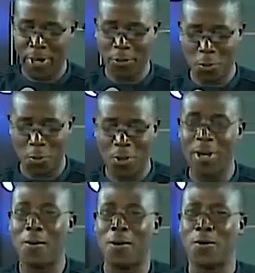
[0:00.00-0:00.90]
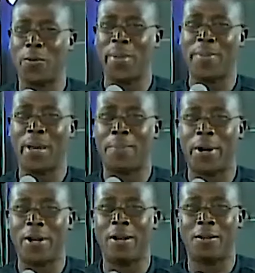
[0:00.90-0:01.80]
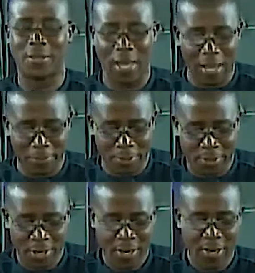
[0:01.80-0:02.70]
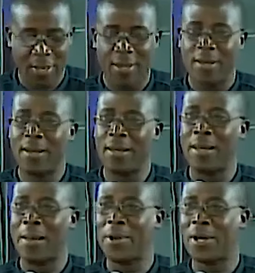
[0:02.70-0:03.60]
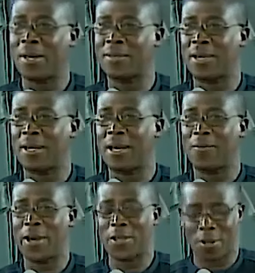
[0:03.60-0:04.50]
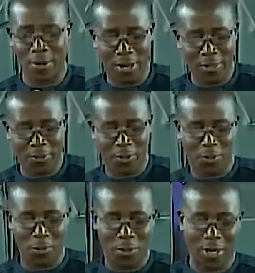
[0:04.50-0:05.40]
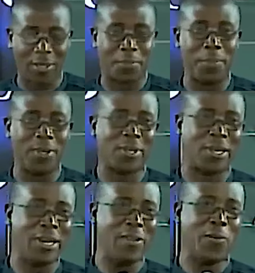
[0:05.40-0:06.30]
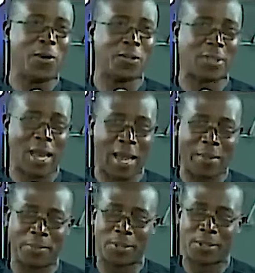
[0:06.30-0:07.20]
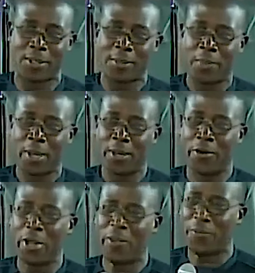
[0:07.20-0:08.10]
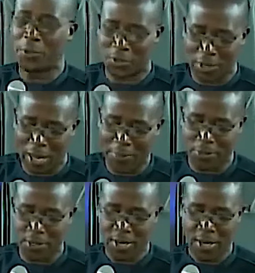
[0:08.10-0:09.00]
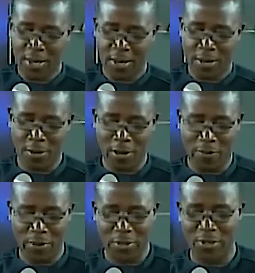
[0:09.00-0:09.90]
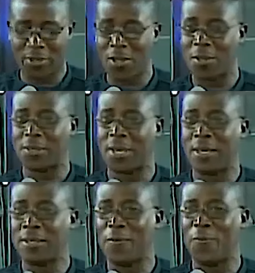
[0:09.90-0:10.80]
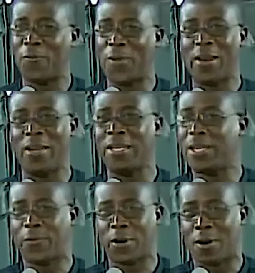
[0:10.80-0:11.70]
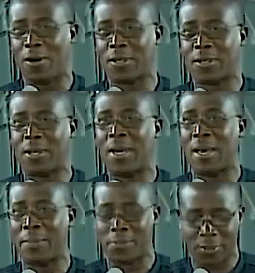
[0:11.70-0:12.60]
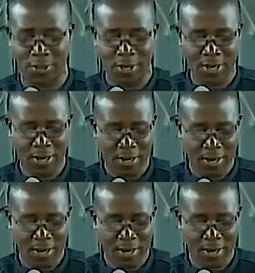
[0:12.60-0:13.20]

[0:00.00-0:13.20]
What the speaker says: begin to wonder, what do we mean by perilous times? The American Standard Version lets us know that it means grievous times. Grievous times. New Living Translation says very difficult times.